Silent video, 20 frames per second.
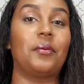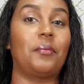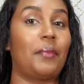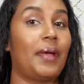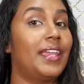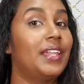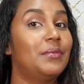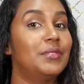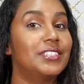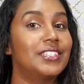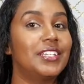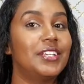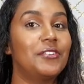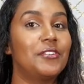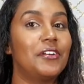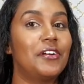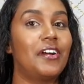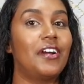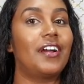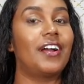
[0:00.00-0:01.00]
My name is
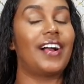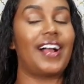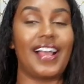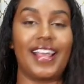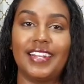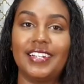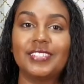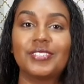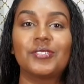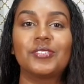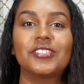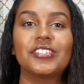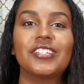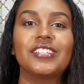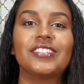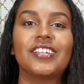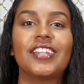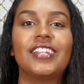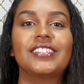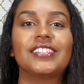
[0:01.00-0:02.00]
Kira, Island
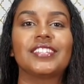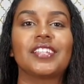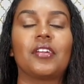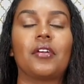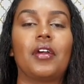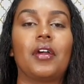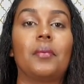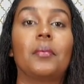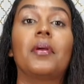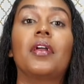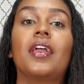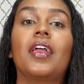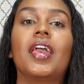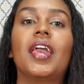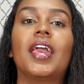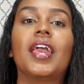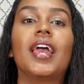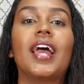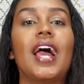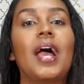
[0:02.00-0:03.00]
Socialist on Instagram,
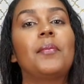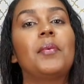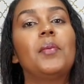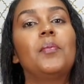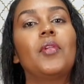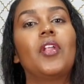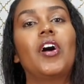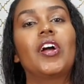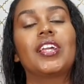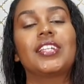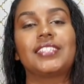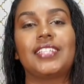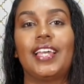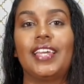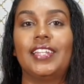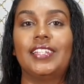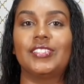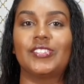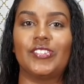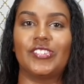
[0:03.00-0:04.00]
and my blog is
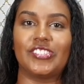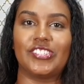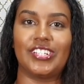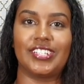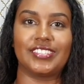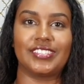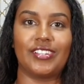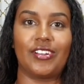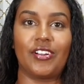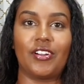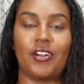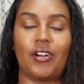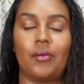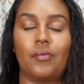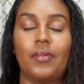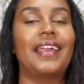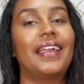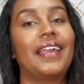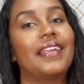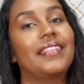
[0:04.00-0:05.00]

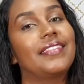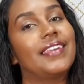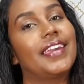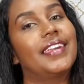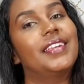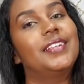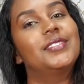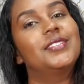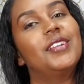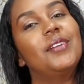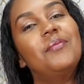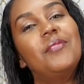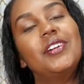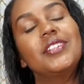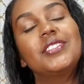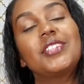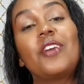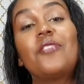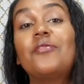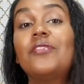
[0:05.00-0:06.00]
islandsocialist.com. Thank you so
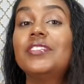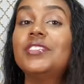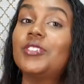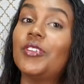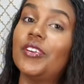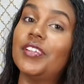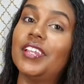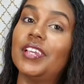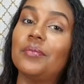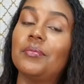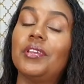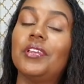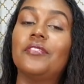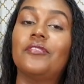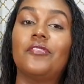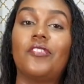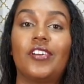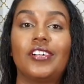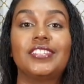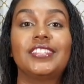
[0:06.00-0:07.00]
much for joining me
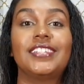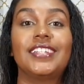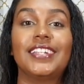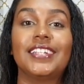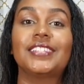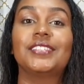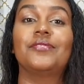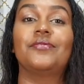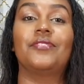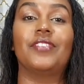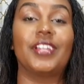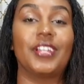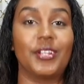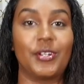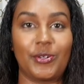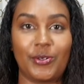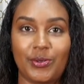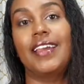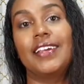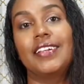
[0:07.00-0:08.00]
for today's
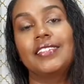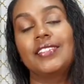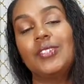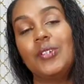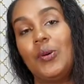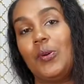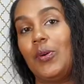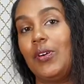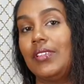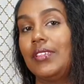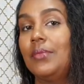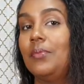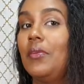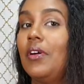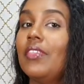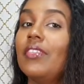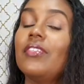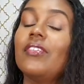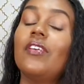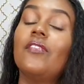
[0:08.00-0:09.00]
video. So the
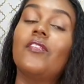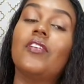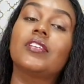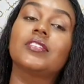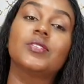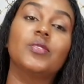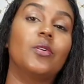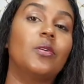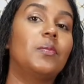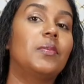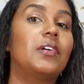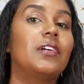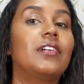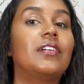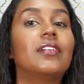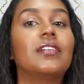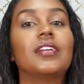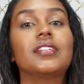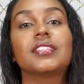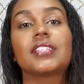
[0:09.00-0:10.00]
month of October
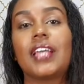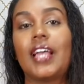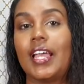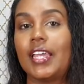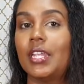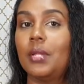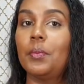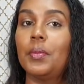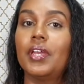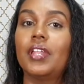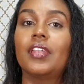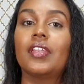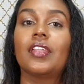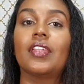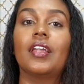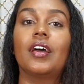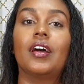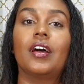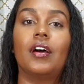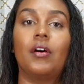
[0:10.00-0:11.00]
has kind of been
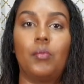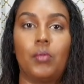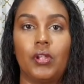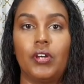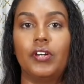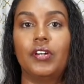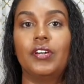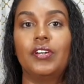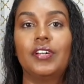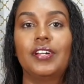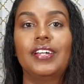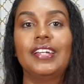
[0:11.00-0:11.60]
a blur.